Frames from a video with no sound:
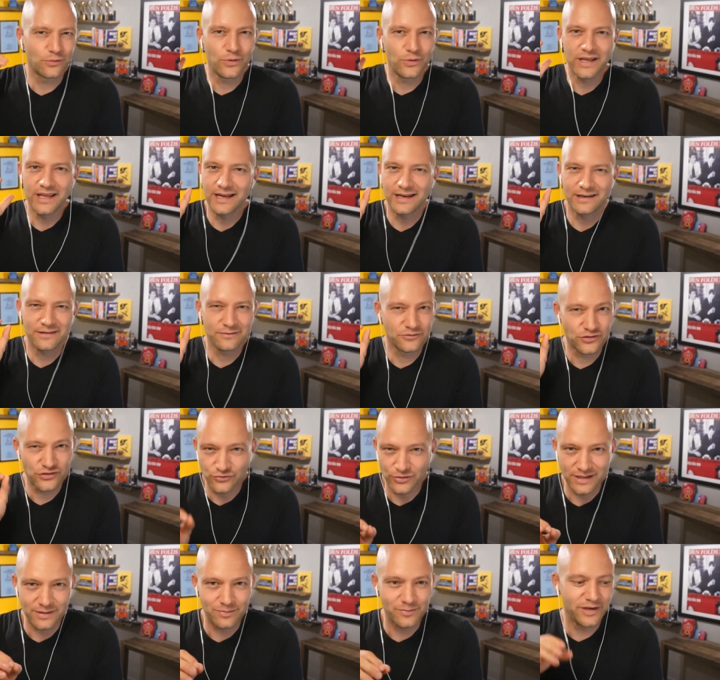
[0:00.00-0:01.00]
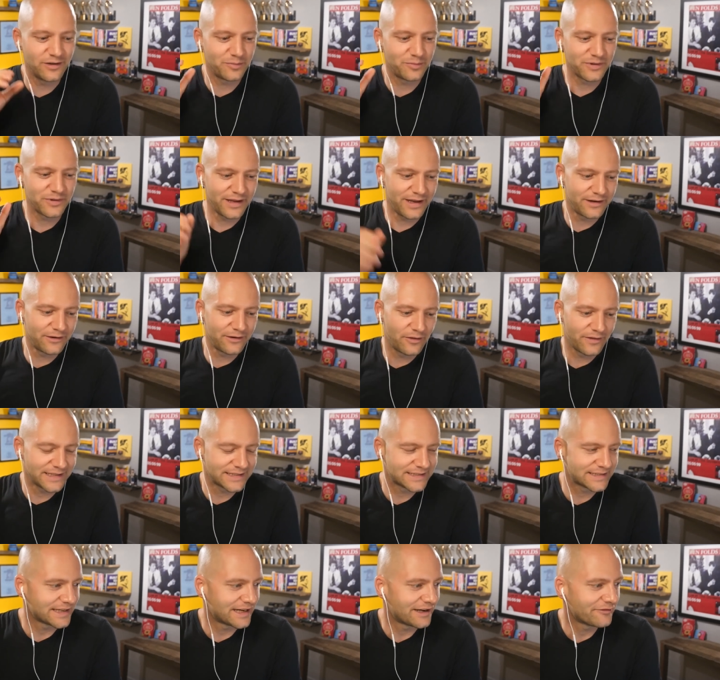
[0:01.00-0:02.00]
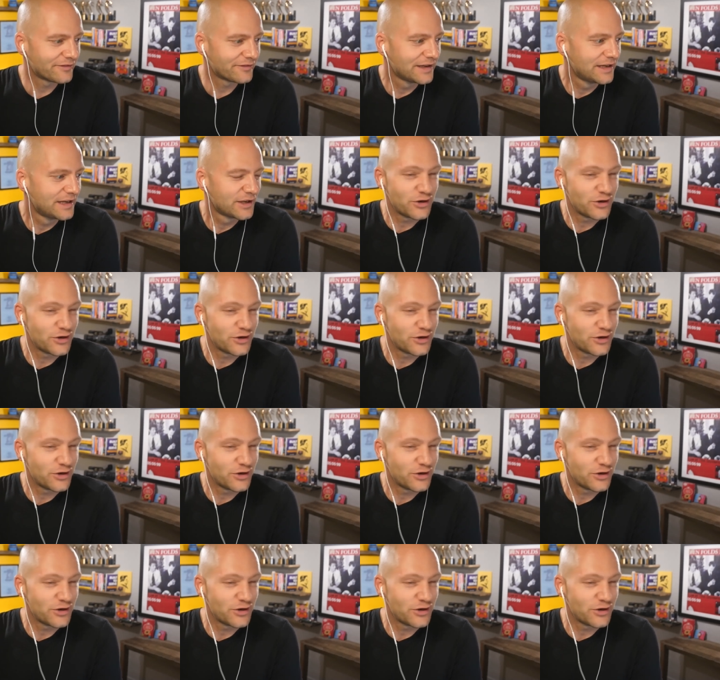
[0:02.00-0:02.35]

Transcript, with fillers: a week, strict meal plan, all that stuff.